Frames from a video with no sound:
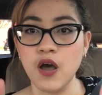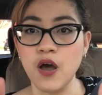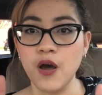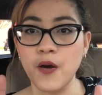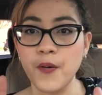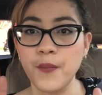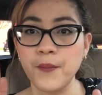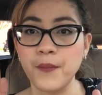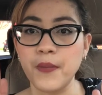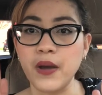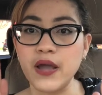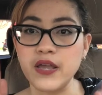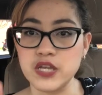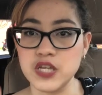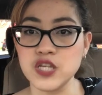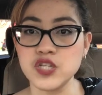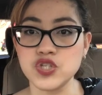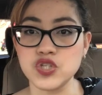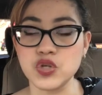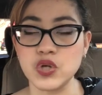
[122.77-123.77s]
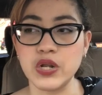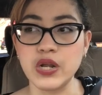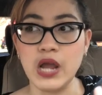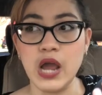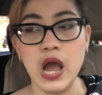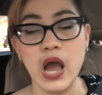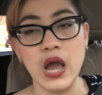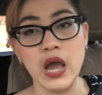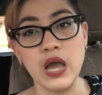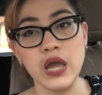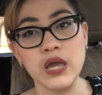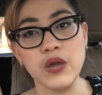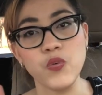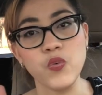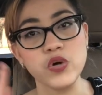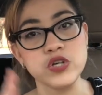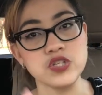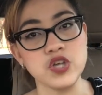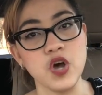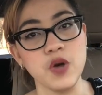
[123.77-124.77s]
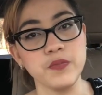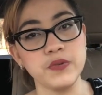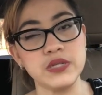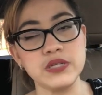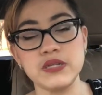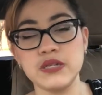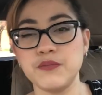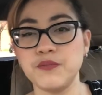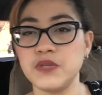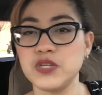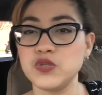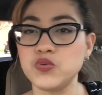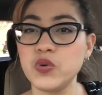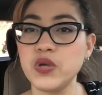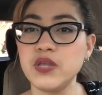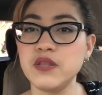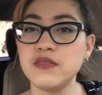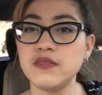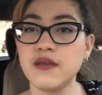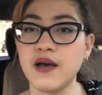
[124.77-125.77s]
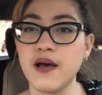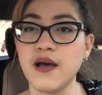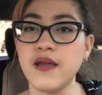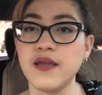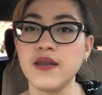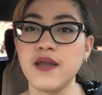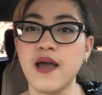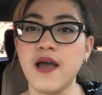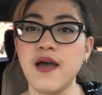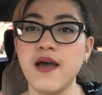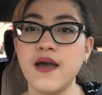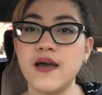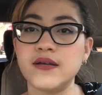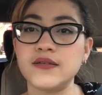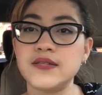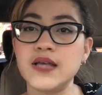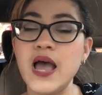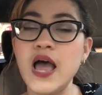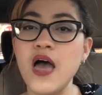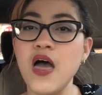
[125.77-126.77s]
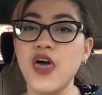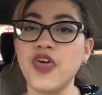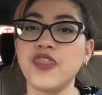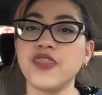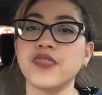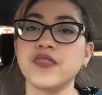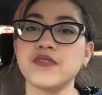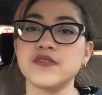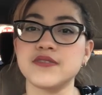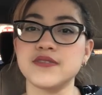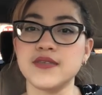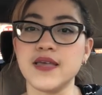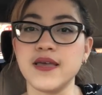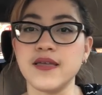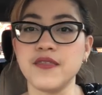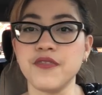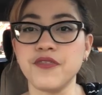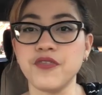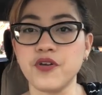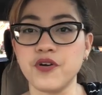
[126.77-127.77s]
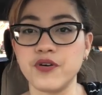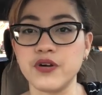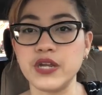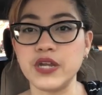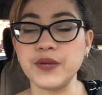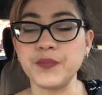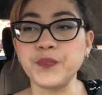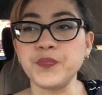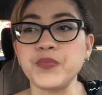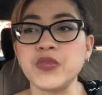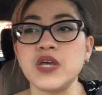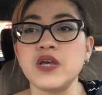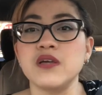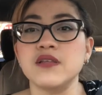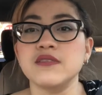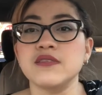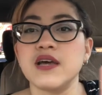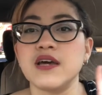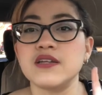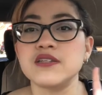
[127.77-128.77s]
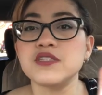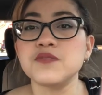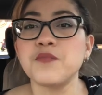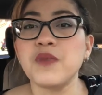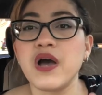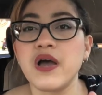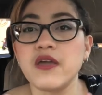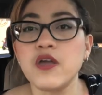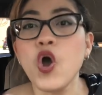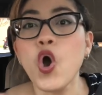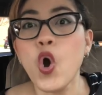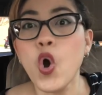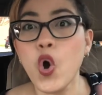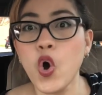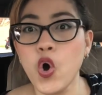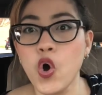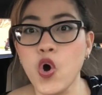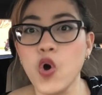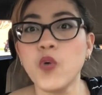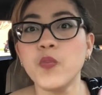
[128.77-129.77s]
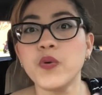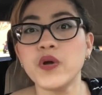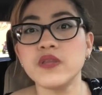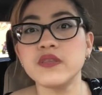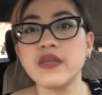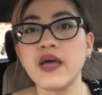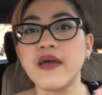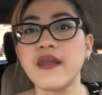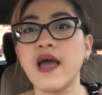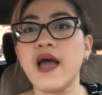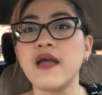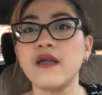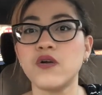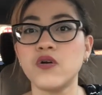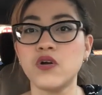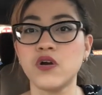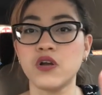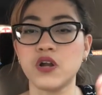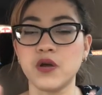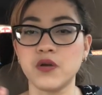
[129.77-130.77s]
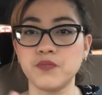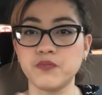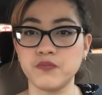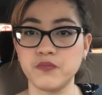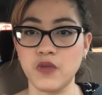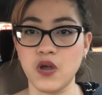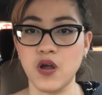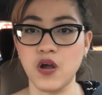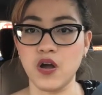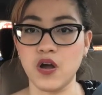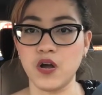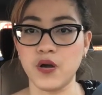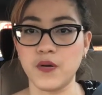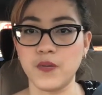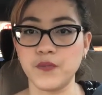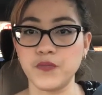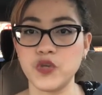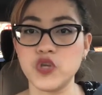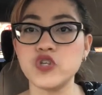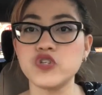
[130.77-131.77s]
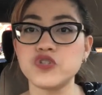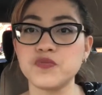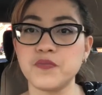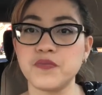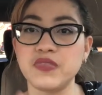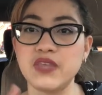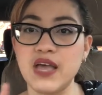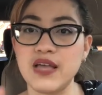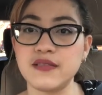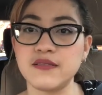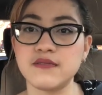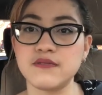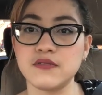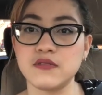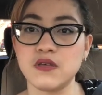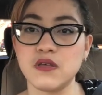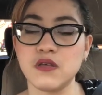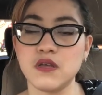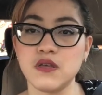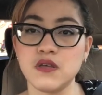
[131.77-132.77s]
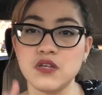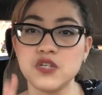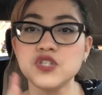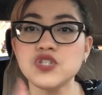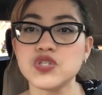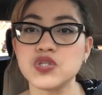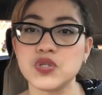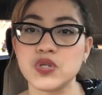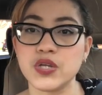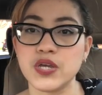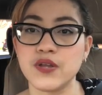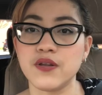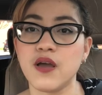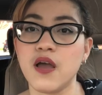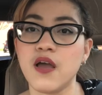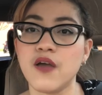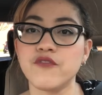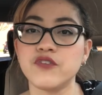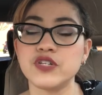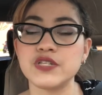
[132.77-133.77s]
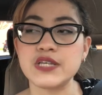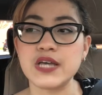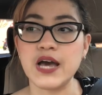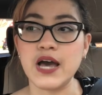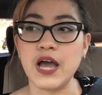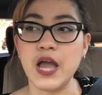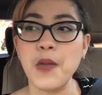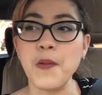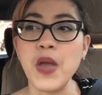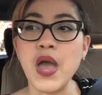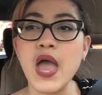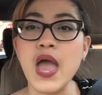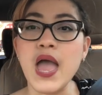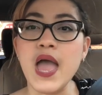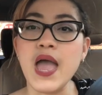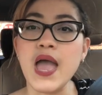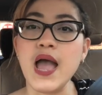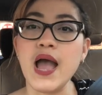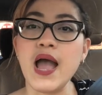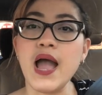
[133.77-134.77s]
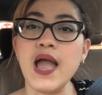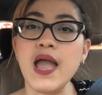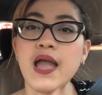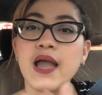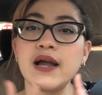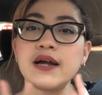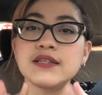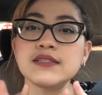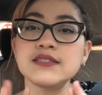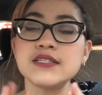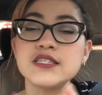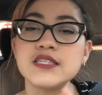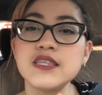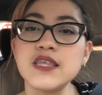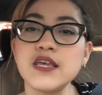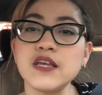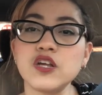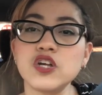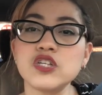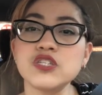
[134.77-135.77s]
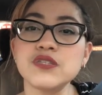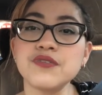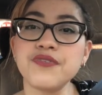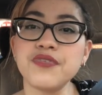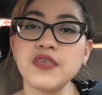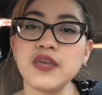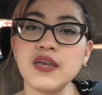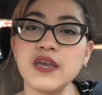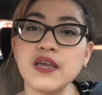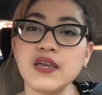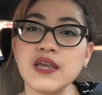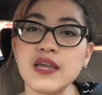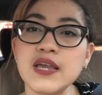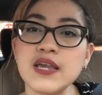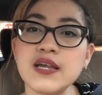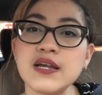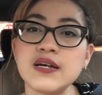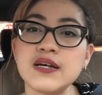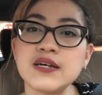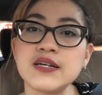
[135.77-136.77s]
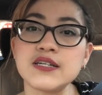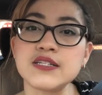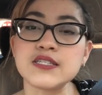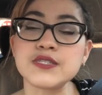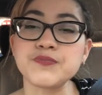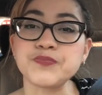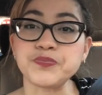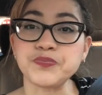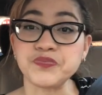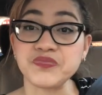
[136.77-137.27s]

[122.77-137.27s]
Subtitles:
my insulin. I was hoping between 9 and 10:30. That is my hope, that I'm gonna use that insulin every time. And the second thing is